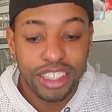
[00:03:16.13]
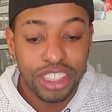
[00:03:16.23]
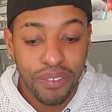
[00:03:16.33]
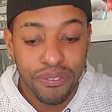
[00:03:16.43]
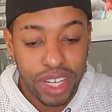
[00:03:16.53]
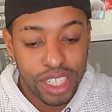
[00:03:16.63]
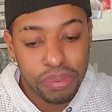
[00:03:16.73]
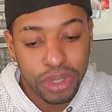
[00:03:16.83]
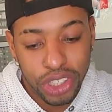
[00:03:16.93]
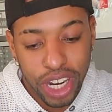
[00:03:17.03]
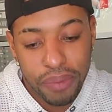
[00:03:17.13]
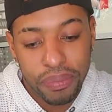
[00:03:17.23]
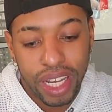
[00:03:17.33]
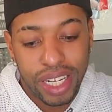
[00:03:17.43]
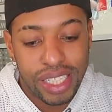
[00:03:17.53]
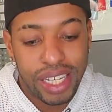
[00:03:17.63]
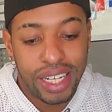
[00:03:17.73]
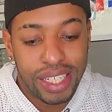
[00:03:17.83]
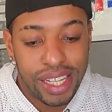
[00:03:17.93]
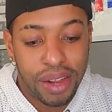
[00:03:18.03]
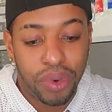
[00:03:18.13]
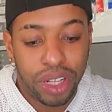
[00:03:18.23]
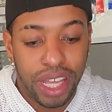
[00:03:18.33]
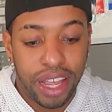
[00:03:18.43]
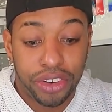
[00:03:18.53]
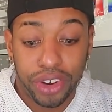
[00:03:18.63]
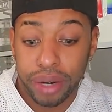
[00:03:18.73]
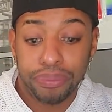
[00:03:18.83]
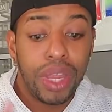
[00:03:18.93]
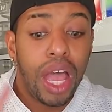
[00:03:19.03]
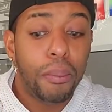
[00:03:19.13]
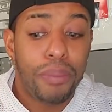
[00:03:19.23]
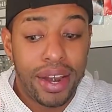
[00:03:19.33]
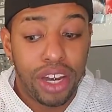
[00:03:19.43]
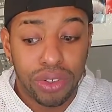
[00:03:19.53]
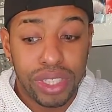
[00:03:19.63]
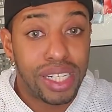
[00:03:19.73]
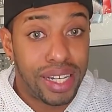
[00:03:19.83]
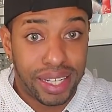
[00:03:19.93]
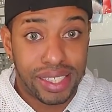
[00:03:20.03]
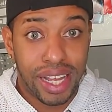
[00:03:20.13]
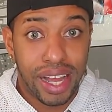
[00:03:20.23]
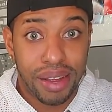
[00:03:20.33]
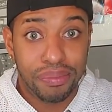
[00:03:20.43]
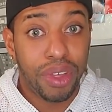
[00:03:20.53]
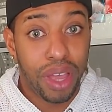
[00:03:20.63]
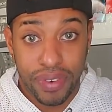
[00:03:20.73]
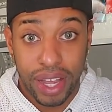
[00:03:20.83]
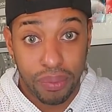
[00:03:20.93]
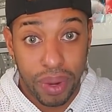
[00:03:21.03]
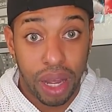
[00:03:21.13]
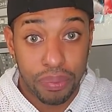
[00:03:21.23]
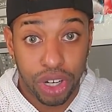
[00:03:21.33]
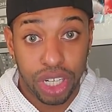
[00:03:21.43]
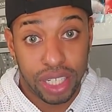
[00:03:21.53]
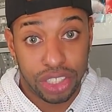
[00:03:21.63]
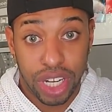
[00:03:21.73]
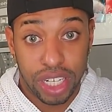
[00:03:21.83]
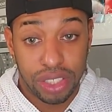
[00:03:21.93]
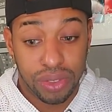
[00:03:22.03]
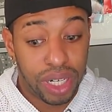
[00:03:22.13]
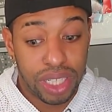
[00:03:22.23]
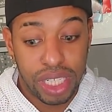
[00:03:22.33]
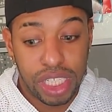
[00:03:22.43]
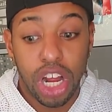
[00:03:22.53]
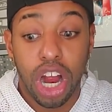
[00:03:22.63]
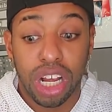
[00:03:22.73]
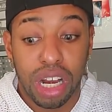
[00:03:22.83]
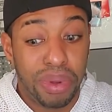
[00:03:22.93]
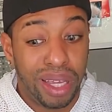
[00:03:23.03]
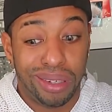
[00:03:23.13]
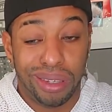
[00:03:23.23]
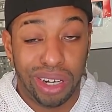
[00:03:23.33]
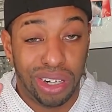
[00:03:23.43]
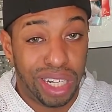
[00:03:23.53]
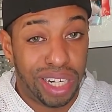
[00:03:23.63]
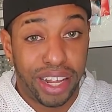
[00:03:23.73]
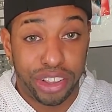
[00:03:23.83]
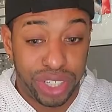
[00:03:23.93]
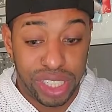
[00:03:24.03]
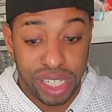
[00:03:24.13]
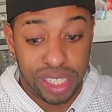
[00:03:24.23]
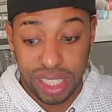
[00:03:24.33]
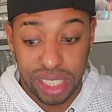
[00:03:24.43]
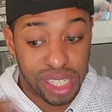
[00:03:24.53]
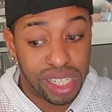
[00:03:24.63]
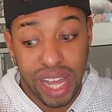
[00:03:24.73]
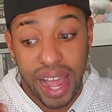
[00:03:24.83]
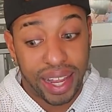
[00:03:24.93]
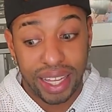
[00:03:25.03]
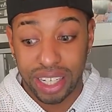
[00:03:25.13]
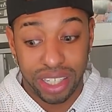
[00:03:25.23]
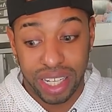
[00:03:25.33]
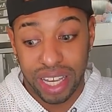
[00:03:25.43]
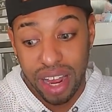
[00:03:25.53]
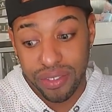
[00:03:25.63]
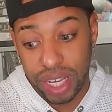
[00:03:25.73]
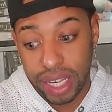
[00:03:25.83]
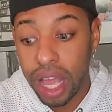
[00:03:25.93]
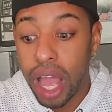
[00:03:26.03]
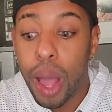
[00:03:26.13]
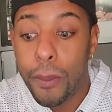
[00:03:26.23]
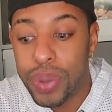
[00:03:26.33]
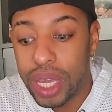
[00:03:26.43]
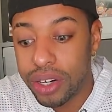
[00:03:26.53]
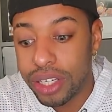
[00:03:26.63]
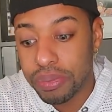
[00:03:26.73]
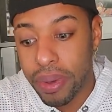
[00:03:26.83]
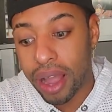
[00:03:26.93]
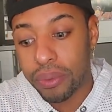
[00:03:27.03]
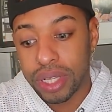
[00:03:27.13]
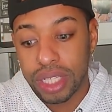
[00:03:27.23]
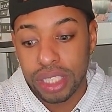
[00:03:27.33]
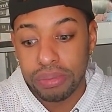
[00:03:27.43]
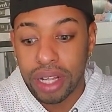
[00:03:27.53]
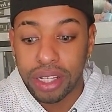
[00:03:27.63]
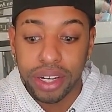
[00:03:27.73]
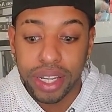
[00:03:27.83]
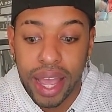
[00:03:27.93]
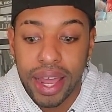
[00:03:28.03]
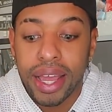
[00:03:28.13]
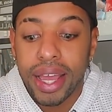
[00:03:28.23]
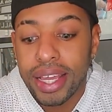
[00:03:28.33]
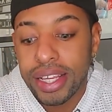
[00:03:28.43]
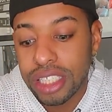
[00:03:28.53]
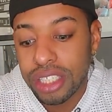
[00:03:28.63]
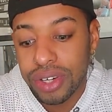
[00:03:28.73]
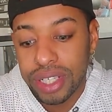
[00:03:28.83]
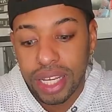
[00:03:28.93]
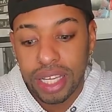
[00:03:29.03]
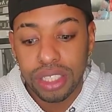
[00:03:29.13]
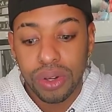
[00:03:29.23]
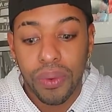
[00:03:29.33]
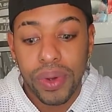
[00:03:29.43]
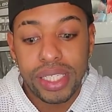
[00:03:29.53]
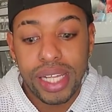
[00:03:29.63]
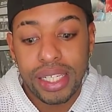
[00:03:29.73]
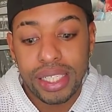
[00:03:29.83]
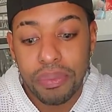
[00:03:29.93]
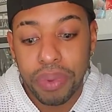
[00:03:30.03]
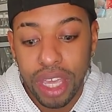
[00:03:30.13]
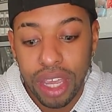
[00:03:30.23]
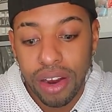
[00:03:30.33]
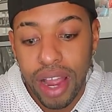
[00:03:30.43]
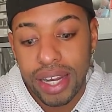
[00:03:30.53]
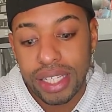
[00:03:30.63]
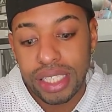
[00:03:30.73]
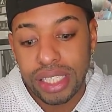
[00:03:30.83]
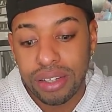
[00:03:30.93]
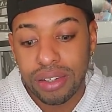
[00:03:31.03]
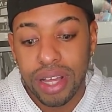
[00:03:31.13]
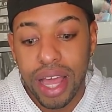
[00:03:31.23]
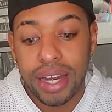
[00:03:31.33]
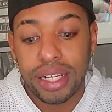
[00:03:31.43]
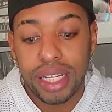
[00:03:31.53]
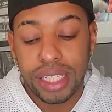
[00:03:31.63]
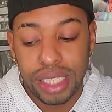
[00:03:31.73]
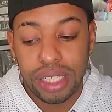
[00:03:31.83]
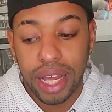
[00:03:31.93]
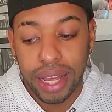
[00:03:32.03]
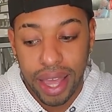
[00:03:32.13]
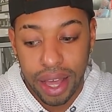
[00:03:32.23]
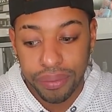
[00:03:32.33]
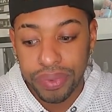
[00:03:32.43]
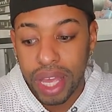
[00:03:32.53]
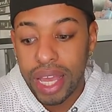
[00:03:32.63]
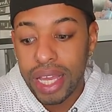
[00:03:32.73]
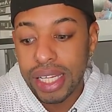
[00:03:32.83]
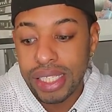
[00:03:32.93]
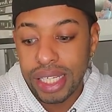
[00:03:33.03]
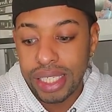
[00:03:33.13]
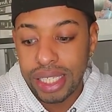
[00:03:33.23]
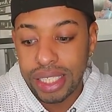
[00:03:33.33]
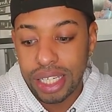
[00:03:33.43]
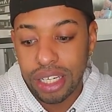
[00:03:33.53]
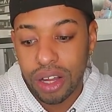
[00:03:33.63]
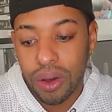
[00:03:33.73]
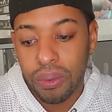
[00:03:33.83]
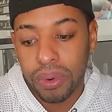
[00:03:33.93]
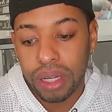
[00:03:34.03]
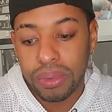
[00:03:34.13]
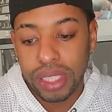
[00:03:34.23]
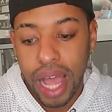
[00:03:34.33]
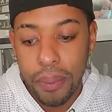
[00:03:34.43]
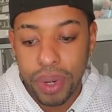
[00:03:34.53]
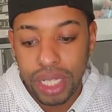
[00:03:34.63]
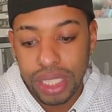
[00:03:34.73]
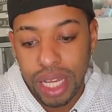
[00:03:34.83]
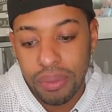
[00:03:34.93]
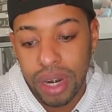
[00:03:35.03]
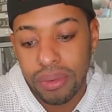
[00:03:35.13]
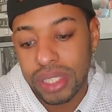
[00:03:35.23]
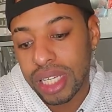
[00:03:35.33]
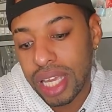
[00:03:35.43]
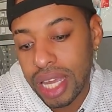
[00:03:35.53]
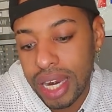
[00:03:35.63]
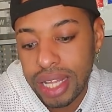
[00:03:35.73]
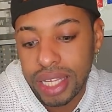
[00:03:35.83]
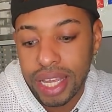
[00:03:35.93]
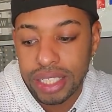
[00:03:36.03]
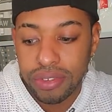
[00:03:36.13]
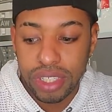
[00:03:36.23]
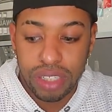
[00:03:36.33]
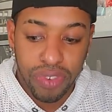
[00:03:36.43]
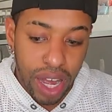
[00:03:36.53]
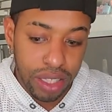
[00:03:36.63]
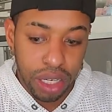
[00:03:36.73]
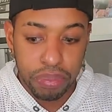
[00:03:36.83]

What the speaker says: She feels betrayed because it isn't what they agreed. My notes next time, if I wake up early and try to do one of these, are going to be literally like three sentences because I clearly cannot read. Peter is back with his mother again. He's annoyed that he's always ends up here and it's still like hell. He says he didn't know what was happening to him when he was a kid at the hands of his father.